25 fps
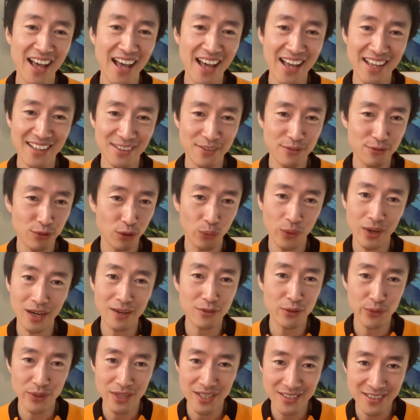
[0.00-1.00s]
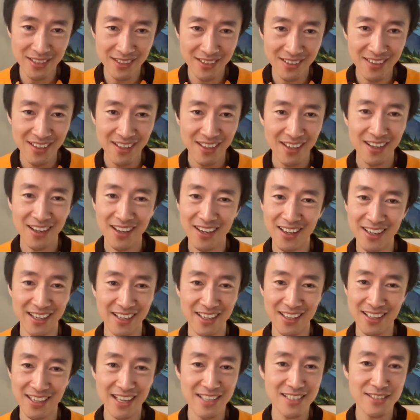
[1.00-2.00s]
and for whatever reason uh,
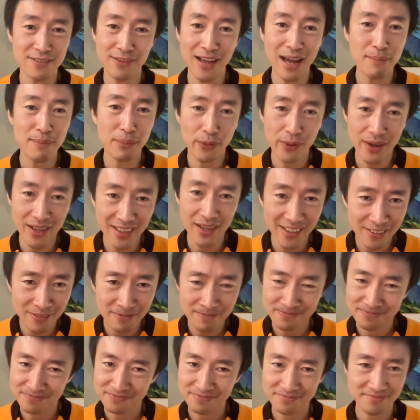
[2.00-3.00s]
it gets evaporated,